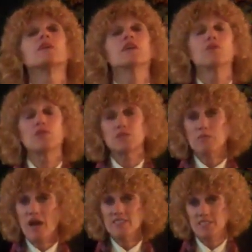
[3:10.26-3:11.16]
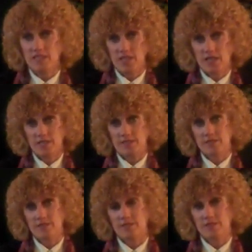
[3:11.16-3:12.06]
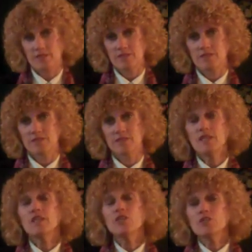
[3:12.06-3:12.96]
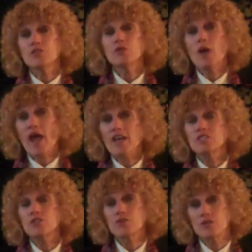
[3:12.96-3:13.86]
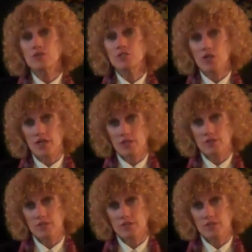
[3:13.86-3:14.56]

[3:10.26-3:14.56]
in response to that, you ask your inner child